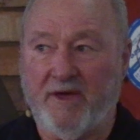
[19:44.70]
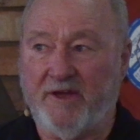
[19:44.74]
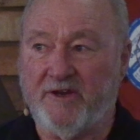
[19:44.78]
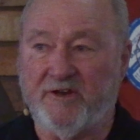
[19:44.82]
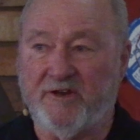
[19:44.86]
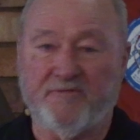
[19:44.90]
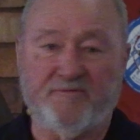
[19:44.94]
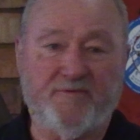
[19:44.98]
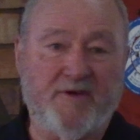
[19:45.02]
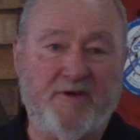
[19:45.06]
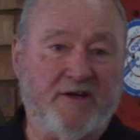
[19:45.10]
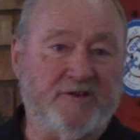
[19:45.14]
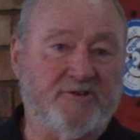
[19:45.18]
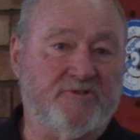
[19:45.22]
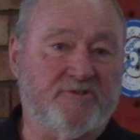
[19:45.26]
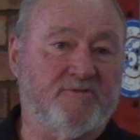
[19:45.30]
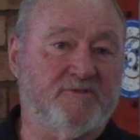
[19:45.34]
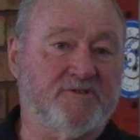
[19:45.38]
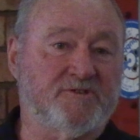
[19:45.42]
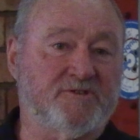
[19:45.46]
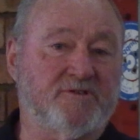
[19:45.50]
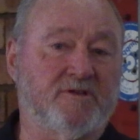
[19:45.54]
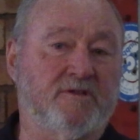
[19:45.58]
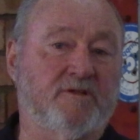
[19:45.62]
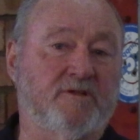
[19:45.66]
the manufacture
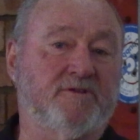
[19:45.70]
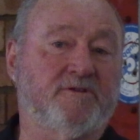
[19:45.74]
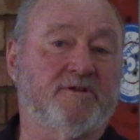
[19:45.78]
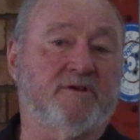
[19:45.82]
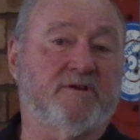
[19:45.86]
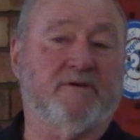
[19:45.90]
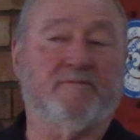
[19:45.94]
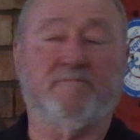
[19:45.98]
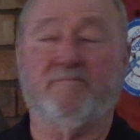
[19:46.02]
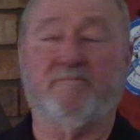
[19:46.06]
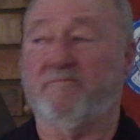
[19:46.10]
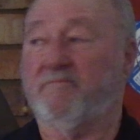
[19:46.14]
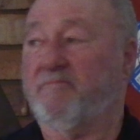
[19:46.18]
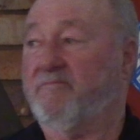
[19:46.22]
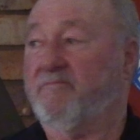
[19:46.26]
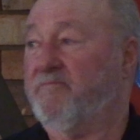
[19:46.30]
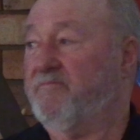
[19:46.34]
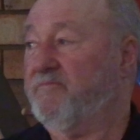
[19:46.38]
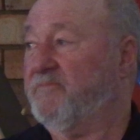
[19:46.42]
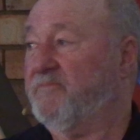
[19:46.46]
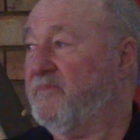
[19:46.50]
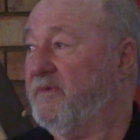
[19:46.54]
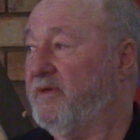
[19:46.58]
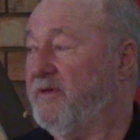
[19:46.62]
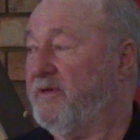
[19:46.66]
of a cylinder,
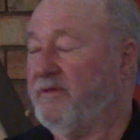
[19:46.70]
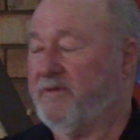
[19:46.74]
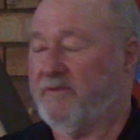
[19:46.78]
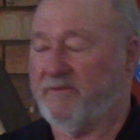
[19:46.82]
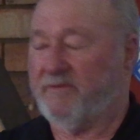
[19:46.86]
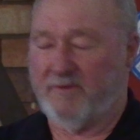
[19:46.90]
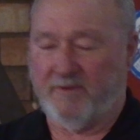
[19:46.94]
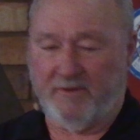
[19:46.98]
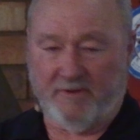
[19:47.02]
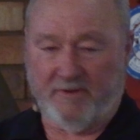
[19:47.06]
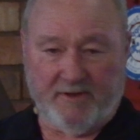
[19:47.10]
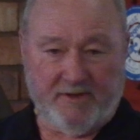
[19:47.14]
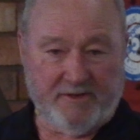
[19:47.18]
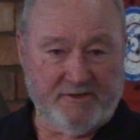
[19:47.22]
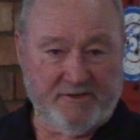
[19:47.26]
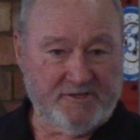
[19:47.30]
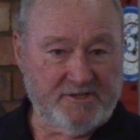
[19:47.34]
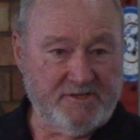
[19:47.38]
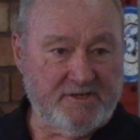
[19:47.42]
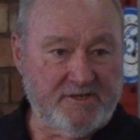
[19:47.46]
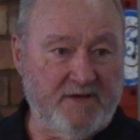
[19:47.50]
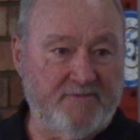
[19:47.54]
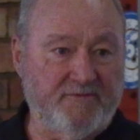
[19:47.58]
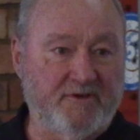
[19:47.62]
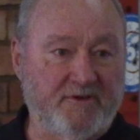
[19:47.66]

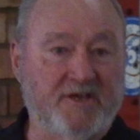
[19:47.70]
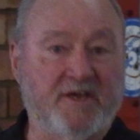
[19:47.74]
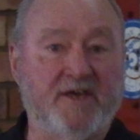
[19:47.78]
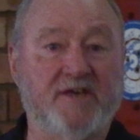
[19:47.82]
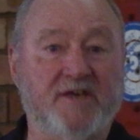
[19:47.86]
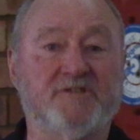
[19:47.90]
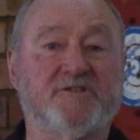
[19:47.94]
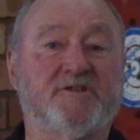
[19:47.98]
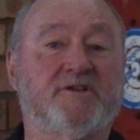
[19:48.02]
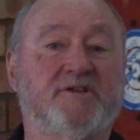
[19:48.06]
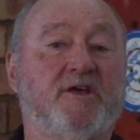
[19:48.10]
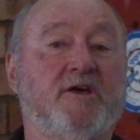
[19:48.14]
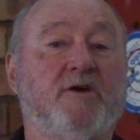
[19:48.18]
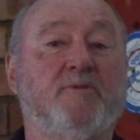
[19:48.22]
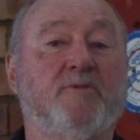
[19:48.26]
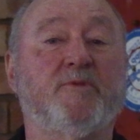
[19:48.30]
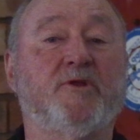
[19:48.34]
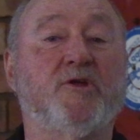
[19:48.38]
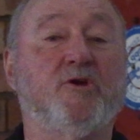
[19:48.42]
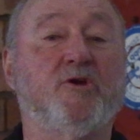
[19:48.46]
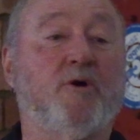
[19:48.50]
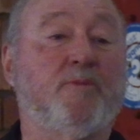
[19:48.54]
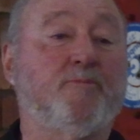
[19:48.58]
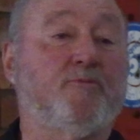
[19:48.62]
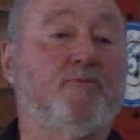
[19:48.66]
just have a guess at how
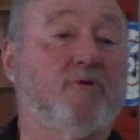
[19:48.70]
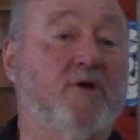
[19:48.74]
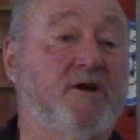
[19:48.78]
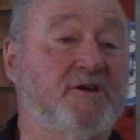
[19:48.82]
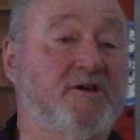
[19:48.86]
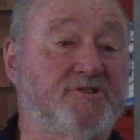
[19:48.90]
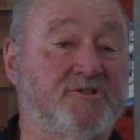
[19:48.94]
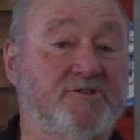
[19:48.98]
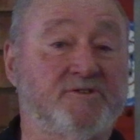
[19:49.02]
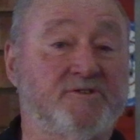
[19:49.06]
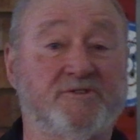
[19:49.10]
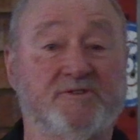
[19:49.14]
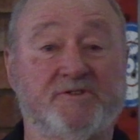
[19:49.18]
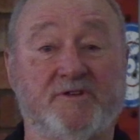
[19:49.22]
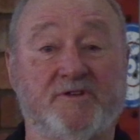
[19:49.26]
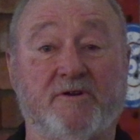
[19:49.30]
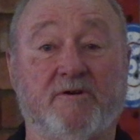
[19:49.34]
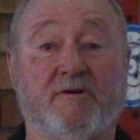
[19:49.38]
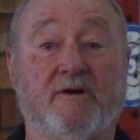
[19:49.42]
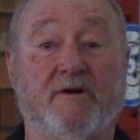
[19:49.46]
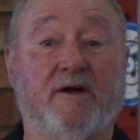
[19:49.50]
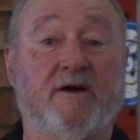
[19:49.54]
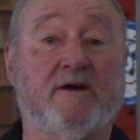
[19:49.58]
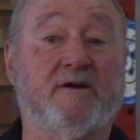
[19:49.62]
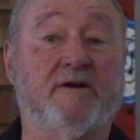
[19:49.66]
many operations
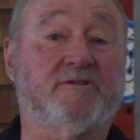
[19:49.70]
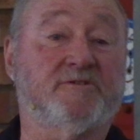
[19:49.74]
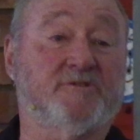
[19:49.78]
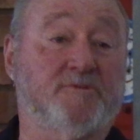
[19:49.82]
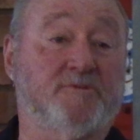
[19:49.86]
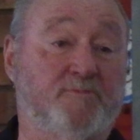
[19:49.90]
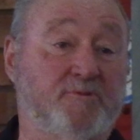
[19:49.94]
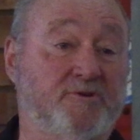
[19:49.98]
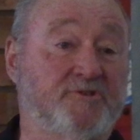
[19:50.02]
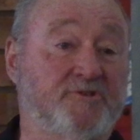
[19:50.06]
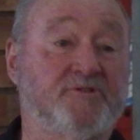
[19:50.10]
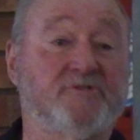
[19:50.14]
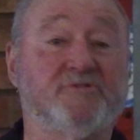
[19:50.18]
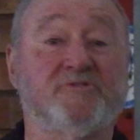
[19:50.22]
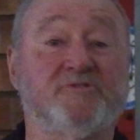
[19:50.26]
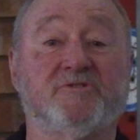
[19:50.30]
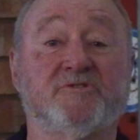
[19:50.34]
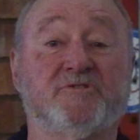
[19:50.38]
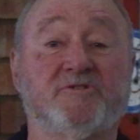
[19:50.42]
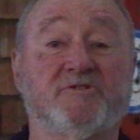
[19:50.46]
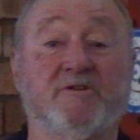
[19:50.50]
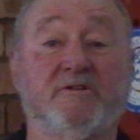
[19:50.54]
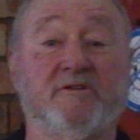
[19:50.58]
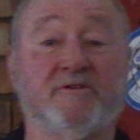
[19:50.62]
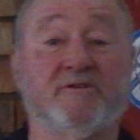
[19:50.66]
there are to
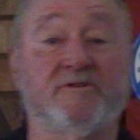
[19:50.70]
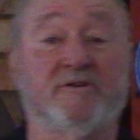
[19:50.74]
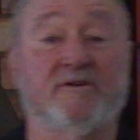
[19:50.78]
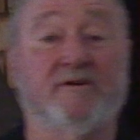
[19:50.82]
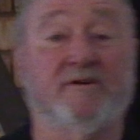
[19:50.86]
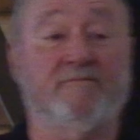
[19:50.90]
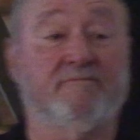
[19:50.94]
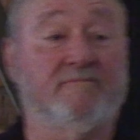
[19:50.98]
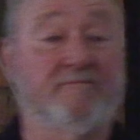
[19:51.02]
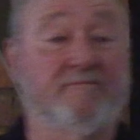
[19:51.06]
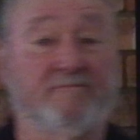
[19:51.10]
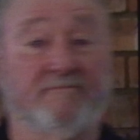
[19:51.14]
produce a cylinder.